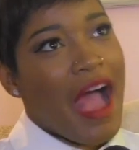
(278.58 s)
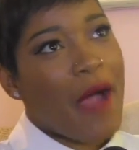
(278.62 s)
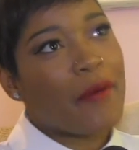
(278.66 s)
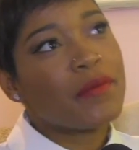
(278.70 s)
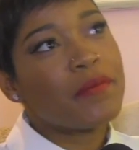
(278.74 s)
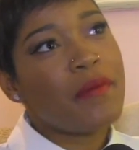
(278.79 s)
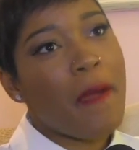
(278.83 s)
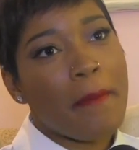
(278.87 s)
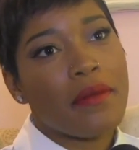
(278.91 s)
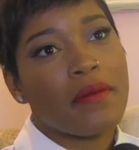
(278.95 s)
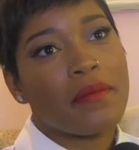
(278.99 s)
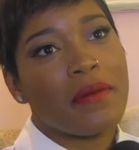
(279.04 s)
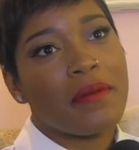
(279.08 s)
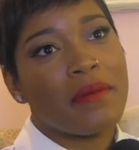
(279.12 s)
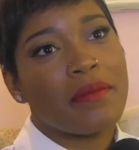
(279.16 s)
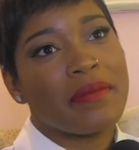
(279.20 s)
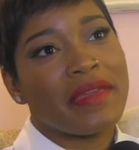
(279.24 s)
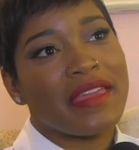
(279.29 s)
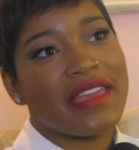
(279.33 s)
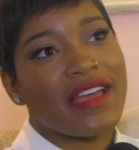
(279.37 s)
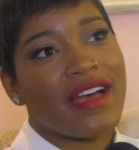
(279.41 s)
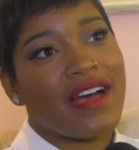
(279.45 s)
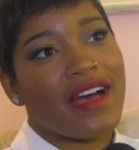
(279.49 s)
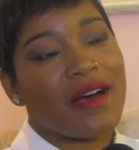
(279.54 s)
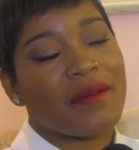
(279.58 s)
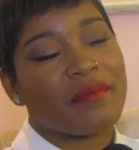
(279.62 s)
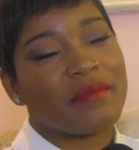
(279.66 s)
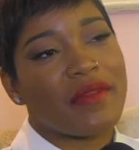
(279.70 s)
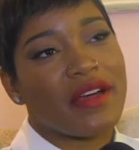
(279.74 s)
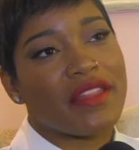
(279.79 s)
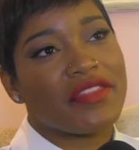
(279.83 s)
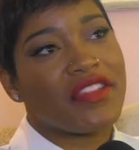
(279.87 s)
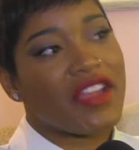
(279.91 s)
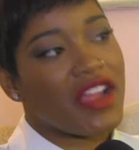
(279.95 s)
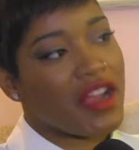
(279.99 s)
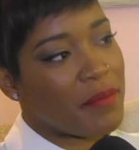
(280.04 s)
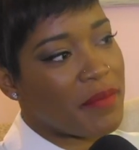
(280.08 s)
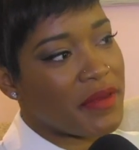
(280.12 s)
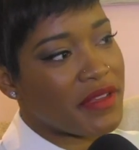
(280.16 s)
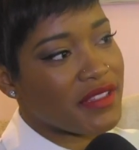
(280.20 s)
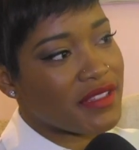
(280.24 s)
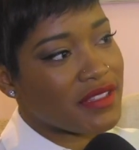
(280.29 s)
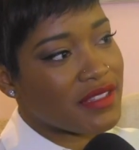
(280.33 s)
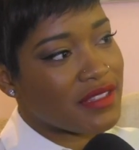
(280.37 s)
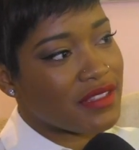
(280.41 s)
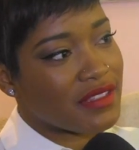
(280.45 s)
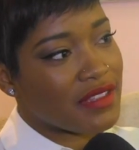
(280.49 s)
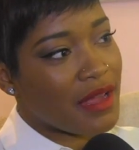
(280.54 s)
I would probably be a
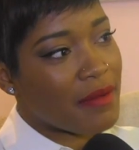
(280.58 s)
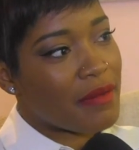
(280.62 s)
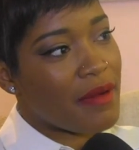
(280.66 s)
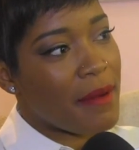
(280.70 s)
therapist.